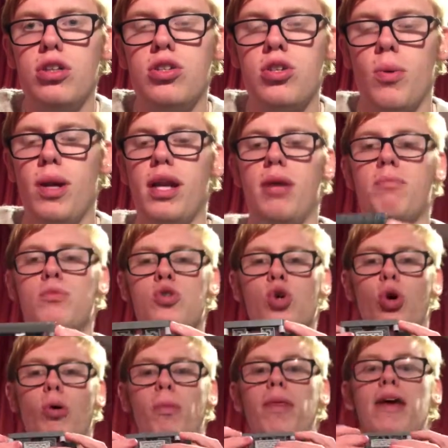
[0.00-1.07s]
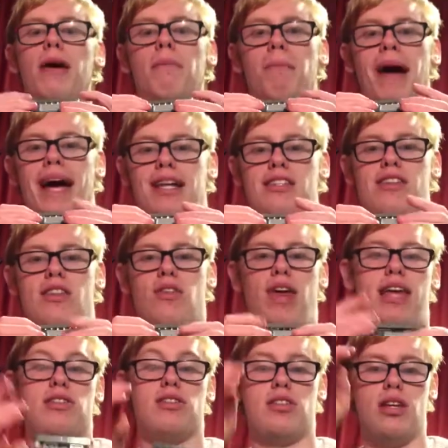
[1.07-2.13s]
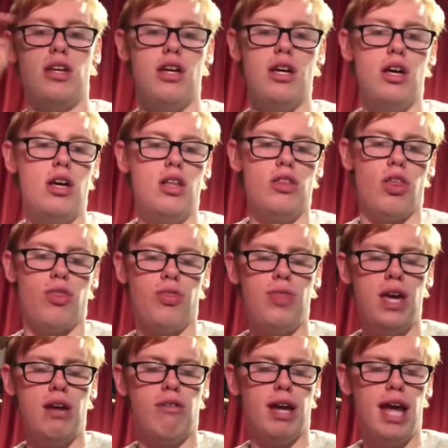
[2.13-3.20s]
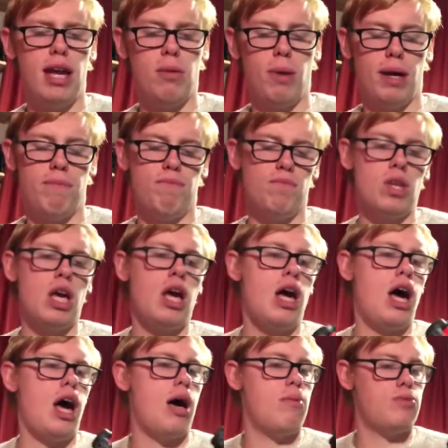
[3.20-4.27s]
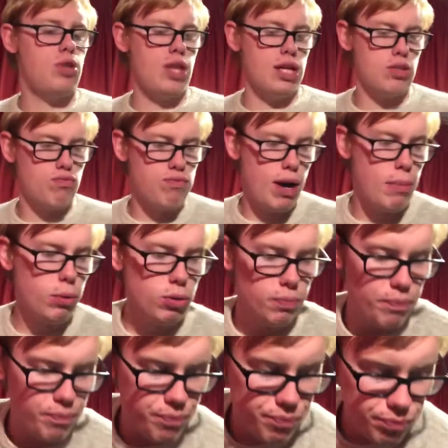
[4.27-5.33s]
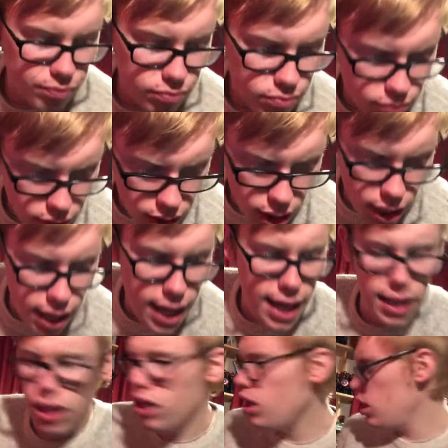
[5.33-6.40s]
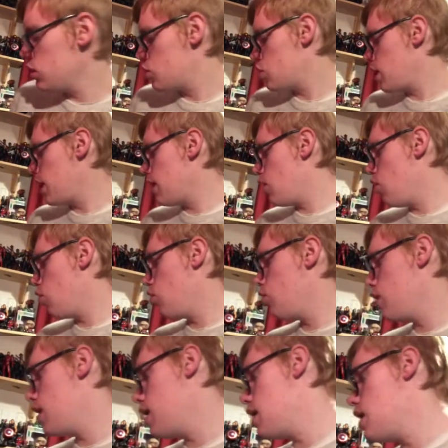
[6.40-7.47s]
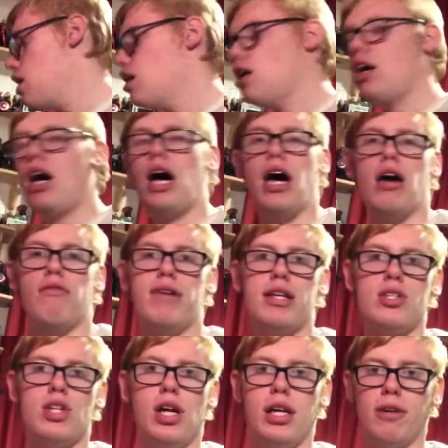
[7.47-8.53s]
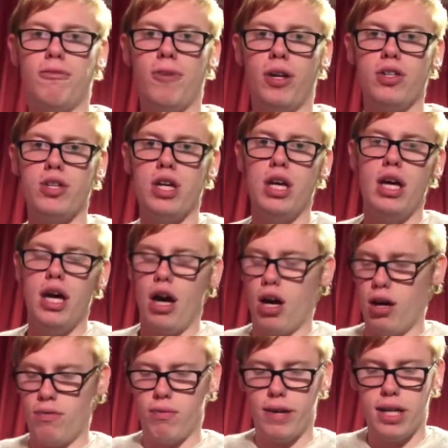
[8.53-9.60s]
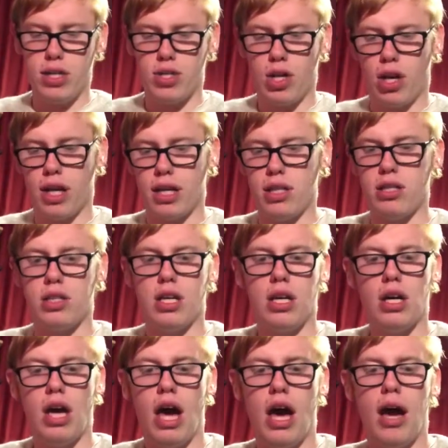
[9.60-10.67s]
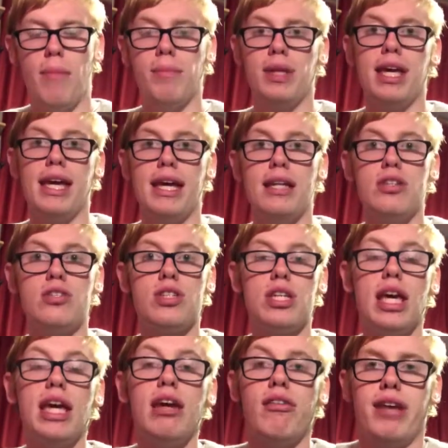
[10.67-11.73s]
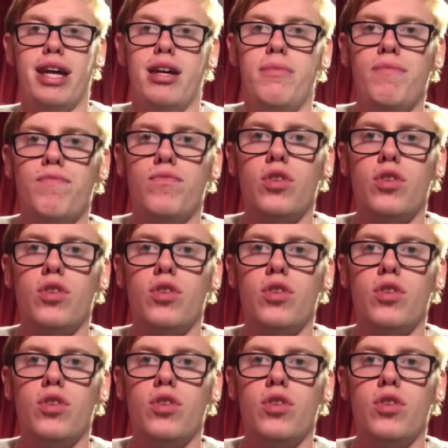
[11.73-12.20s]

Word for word: so it'll absorb the impact. So that's the theory anyway. Um, so that's Rebel. And lastly, on the uh, redesigning front, I've redesigned um, the interior